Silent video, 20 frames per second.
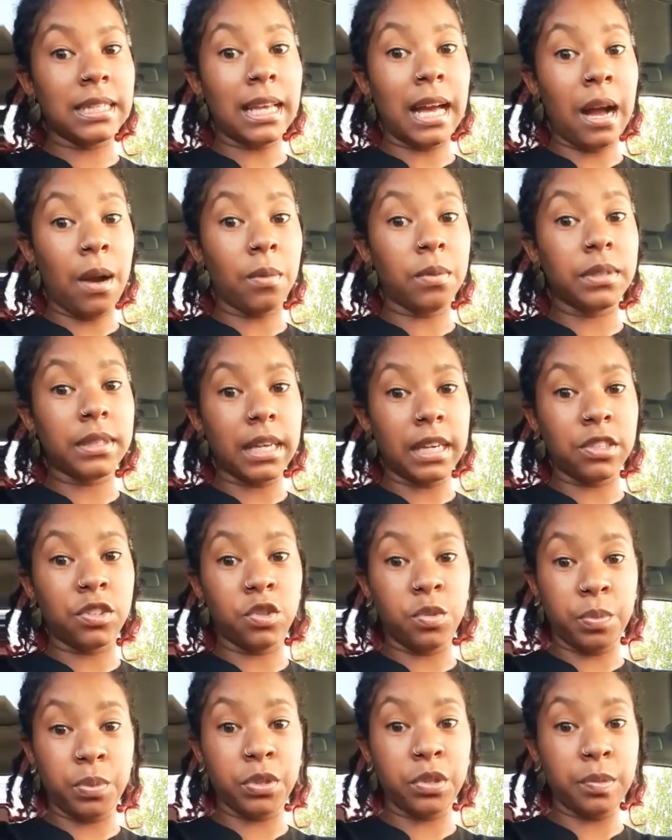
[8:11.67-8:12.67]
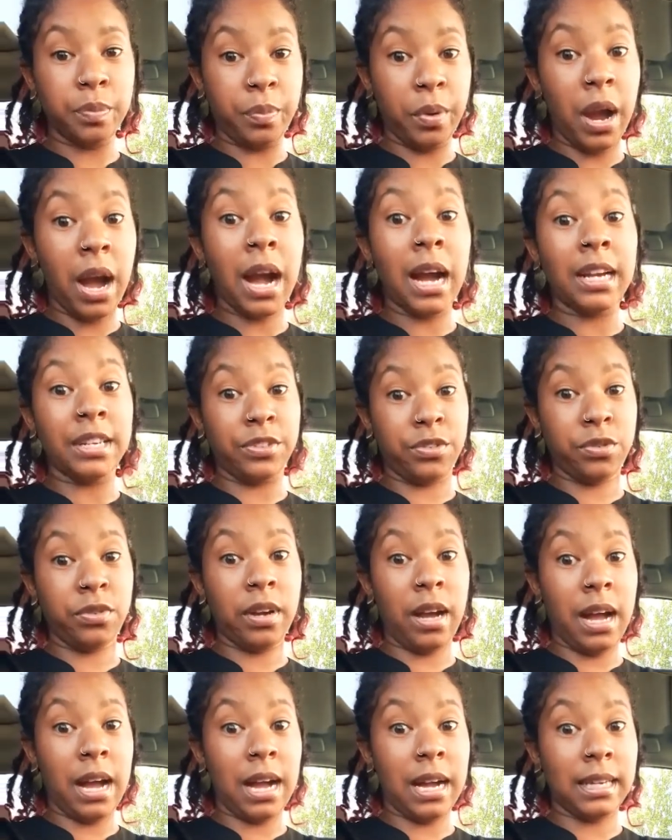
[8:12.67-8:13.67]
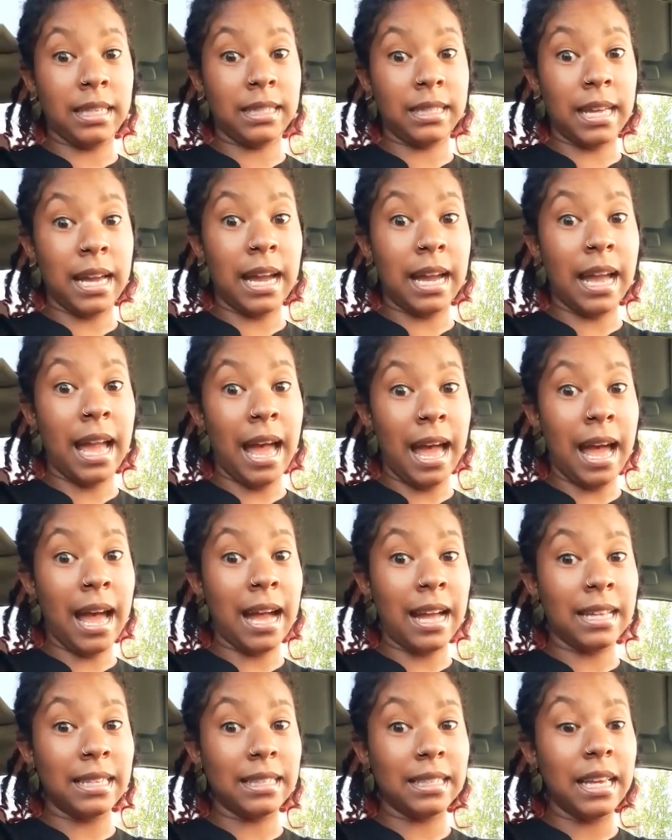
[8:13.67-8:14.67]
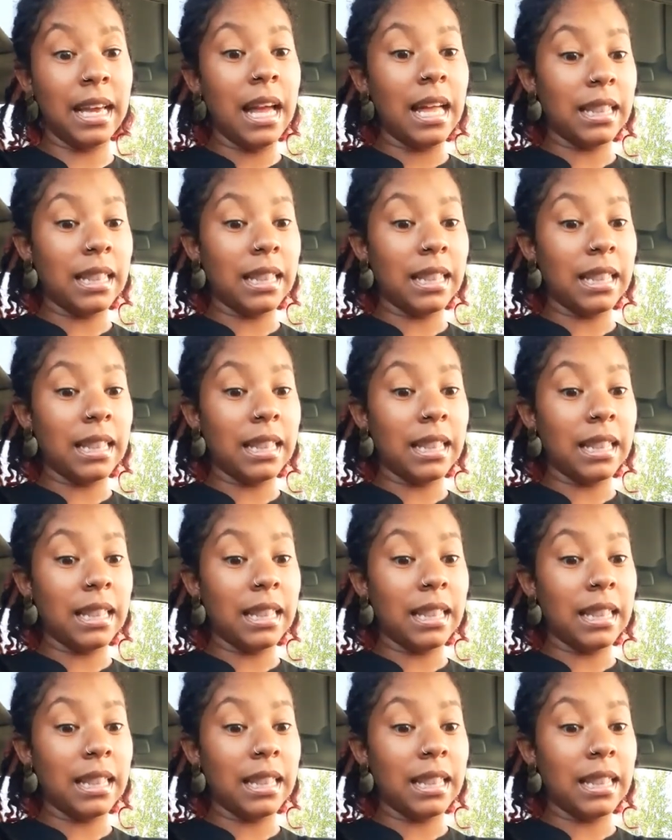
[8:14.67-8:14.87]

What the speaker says: that I was like super surprised, you guys, that